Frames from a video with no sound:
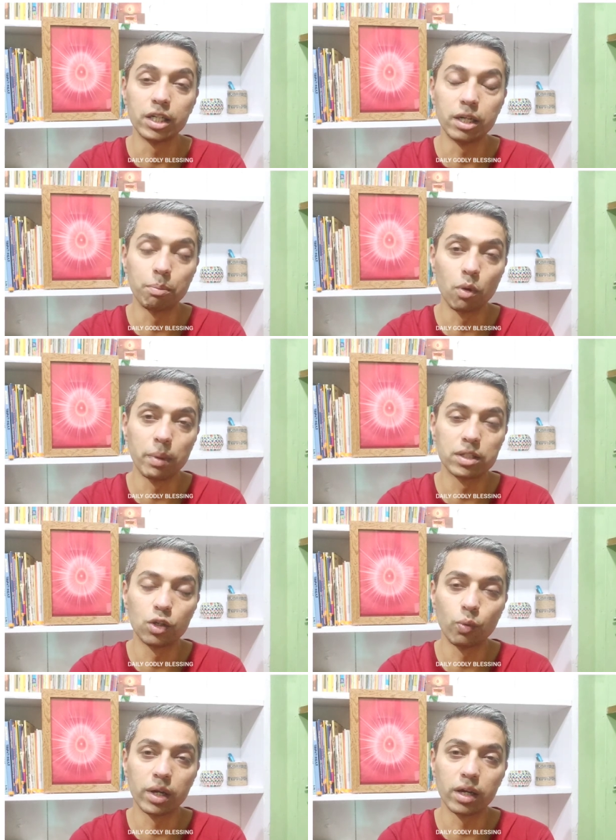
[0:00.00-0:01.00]

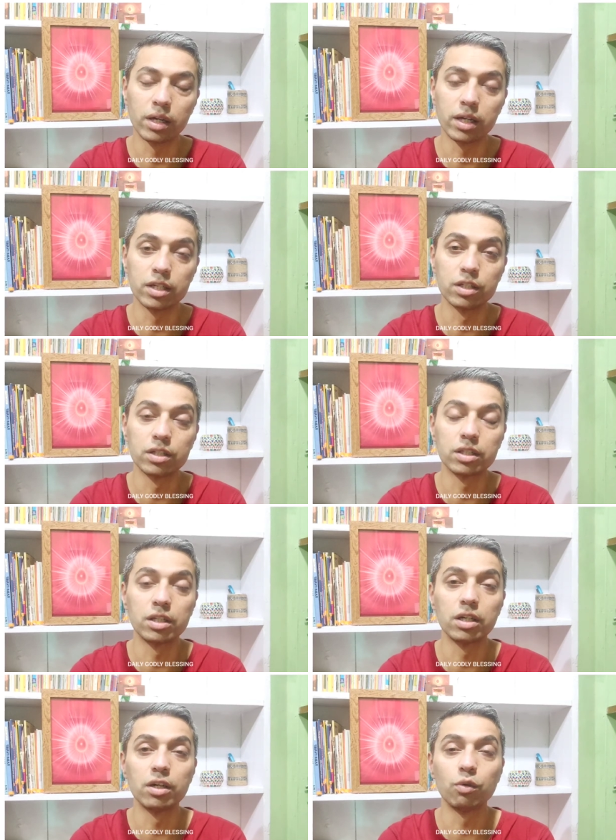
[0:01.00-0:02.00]
Diplomacy over here is
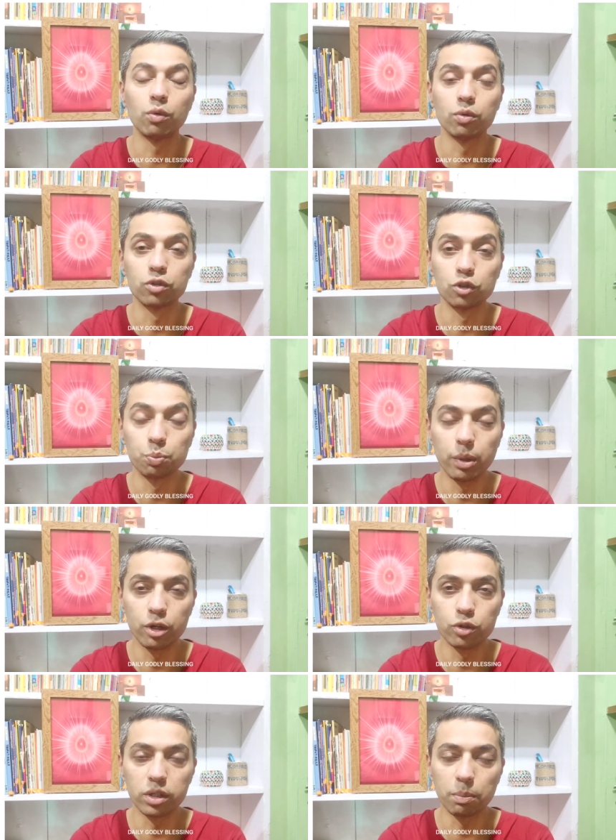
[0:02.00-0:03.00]
the
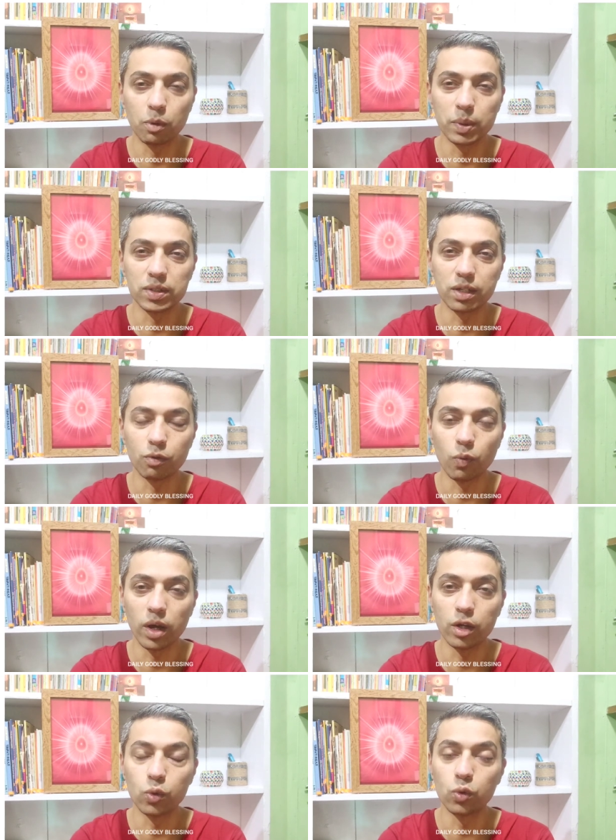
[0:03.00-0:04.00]
spiritual diplomacy
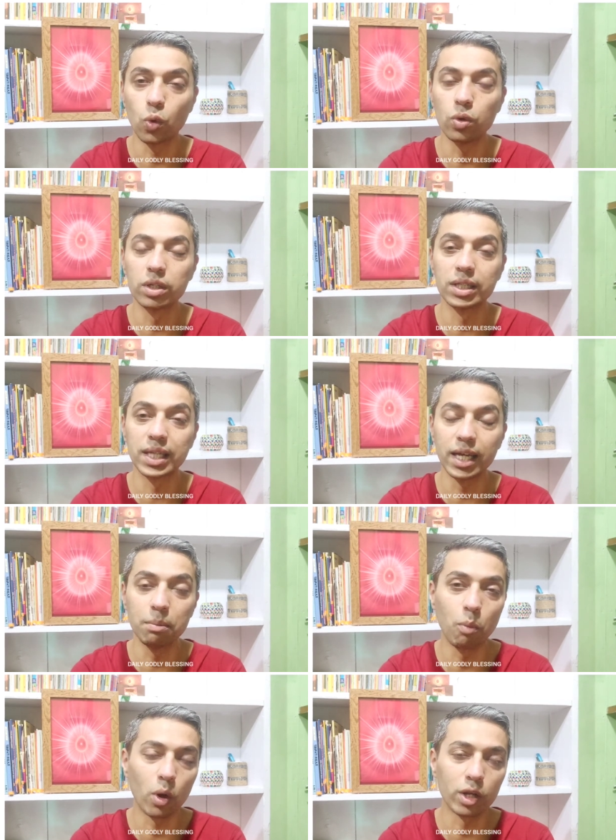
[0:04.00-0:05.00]
where you don't
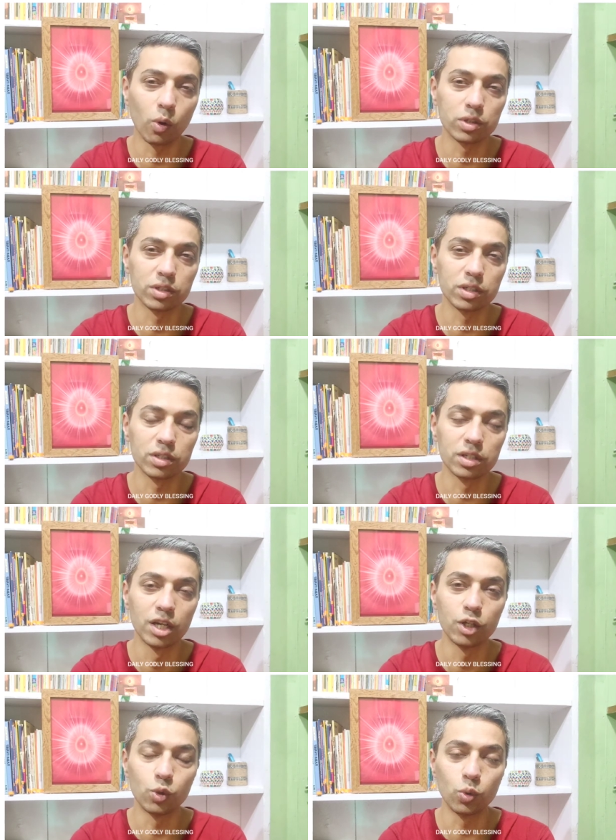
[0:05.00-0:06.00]
think body consciousness,
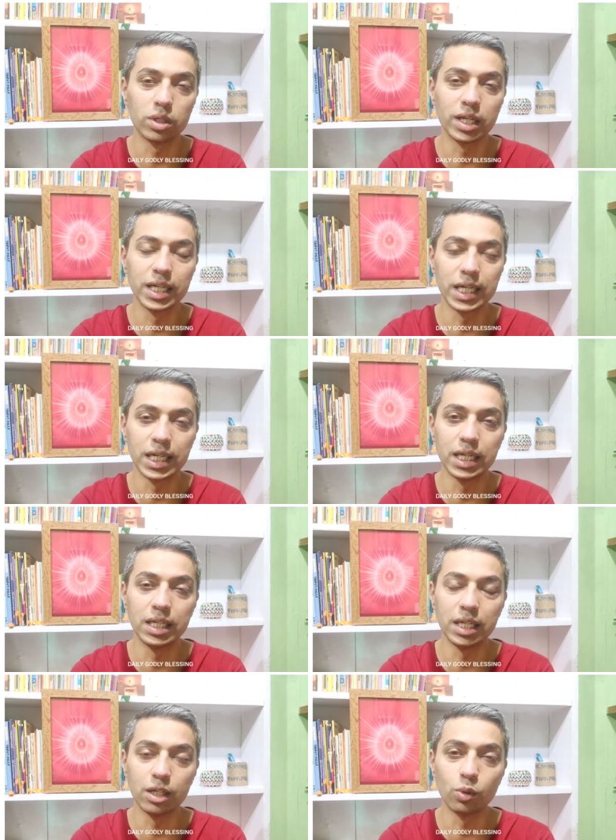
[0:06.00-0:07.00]
you don't think
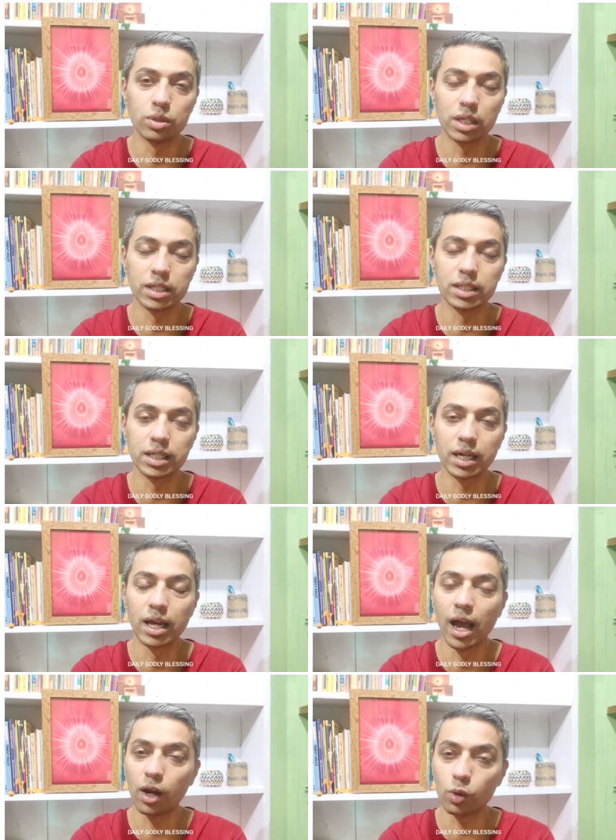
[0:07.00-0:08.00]
greed, ego, jealousy,
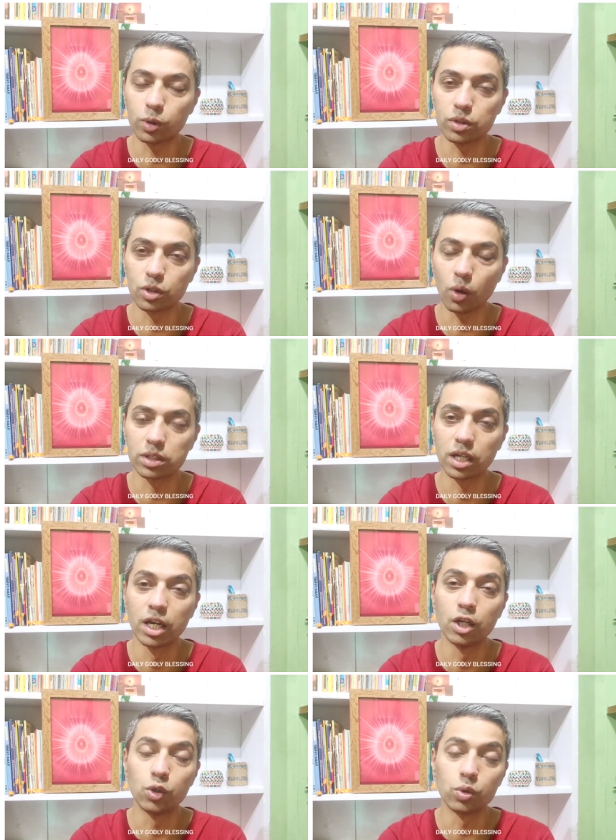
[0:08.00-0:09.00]
and all those thoughts.
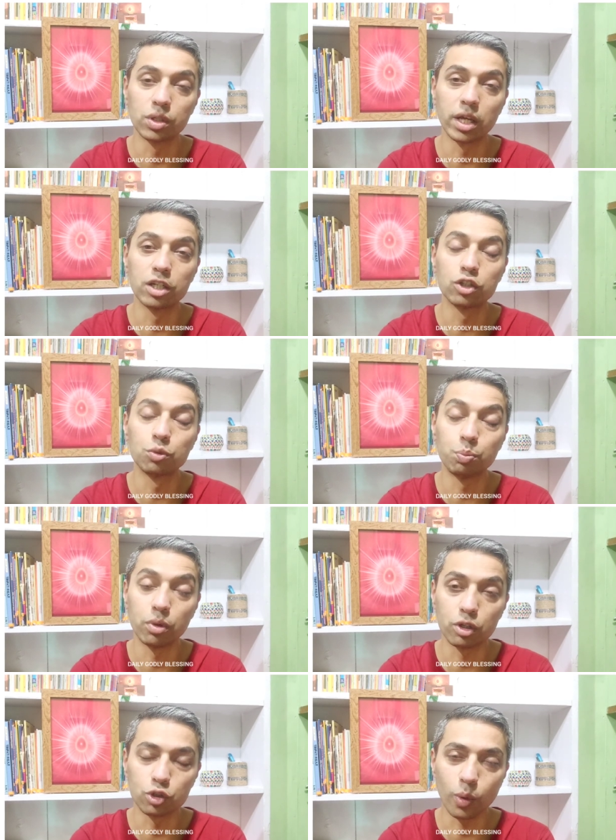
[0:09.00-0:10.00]
You think
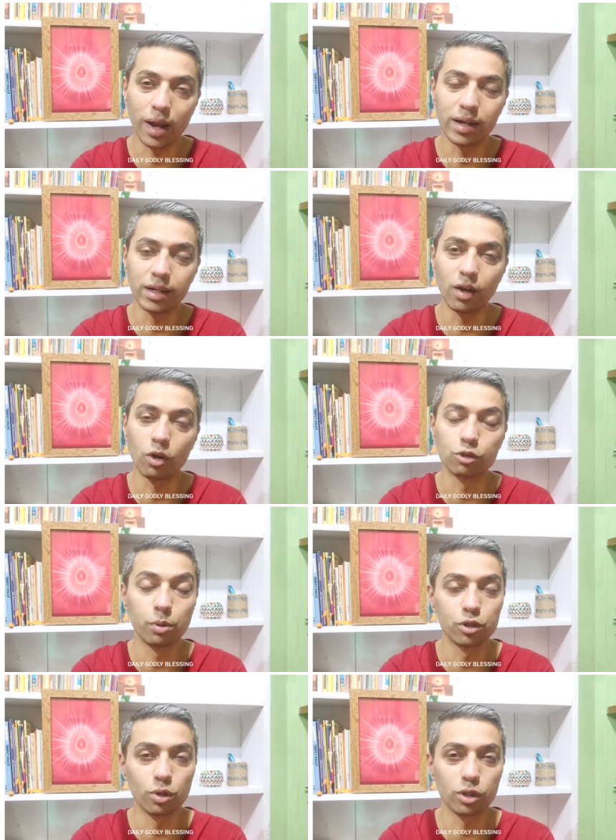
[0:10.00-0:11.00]
spirituality or
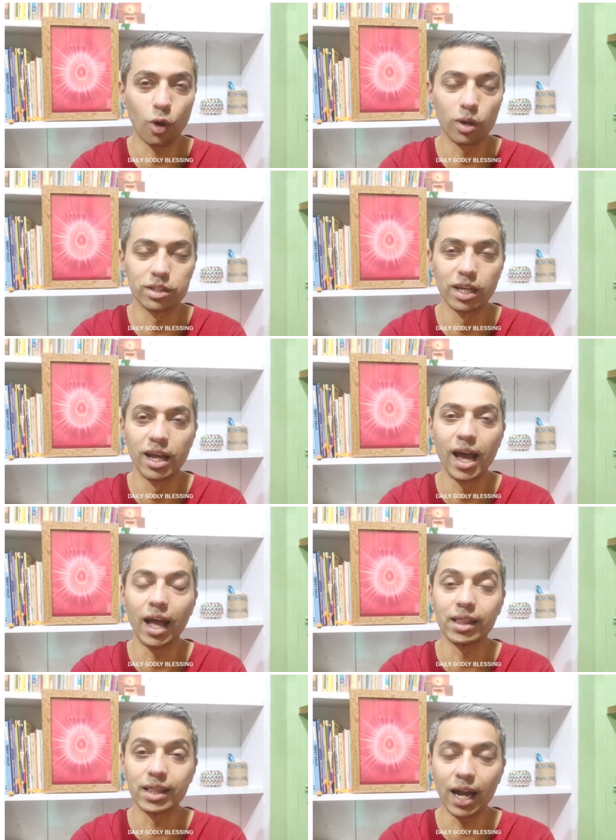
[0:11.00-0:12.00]
spiritual thoughts,
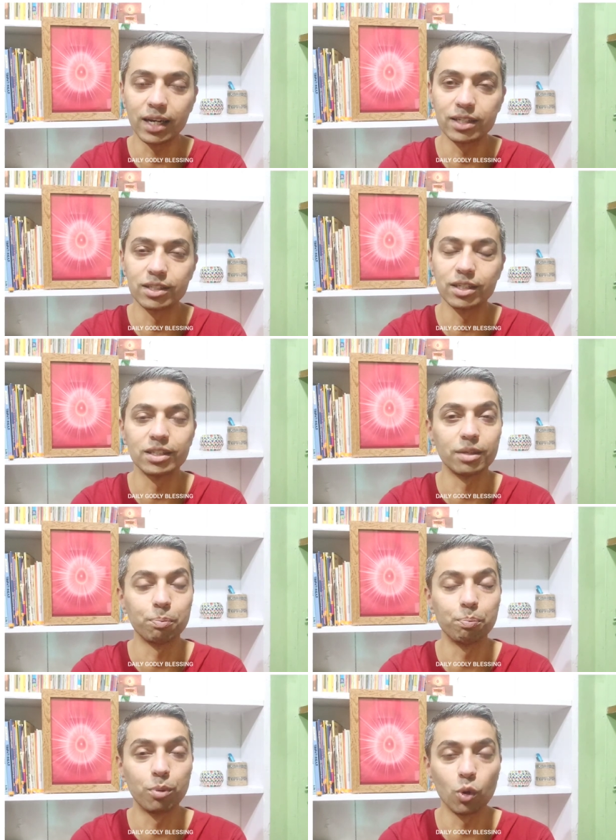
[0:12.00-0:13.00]
and that is the
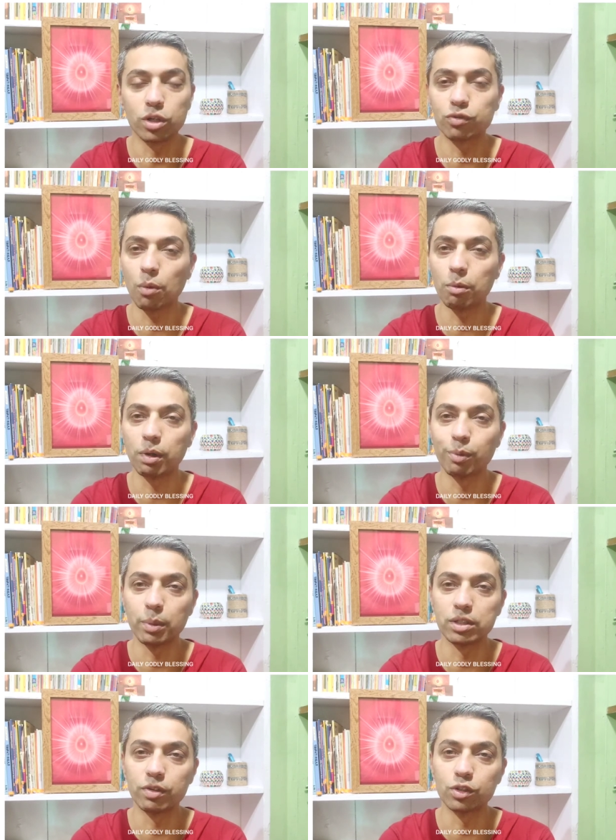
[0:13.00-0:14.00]
purest form of
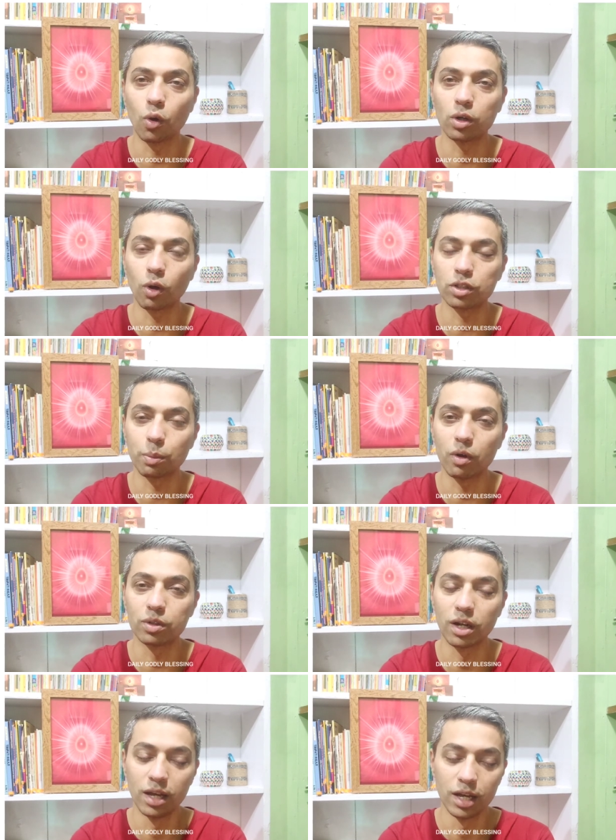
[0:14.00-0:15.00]
diplomacy which God talks about.